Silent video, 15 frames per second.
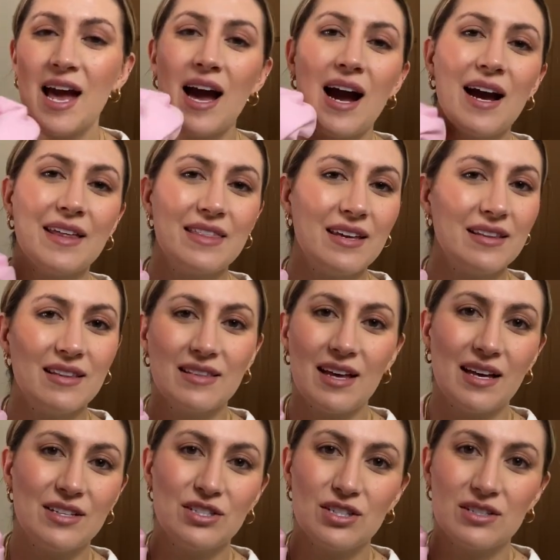I think
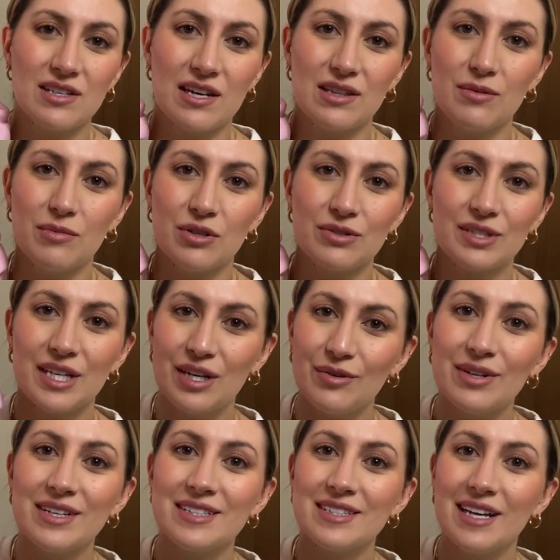that is just like the most
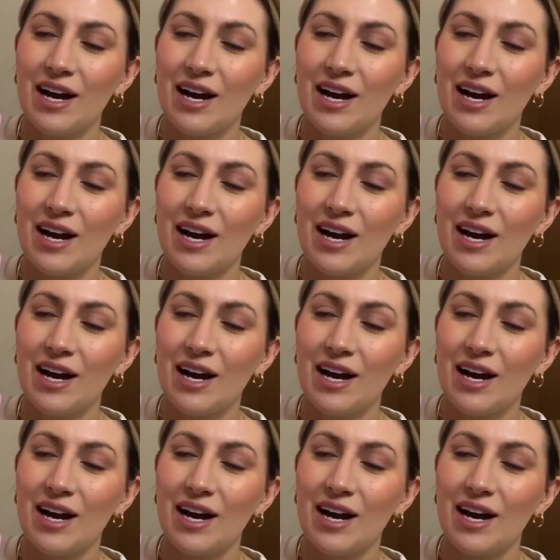cutest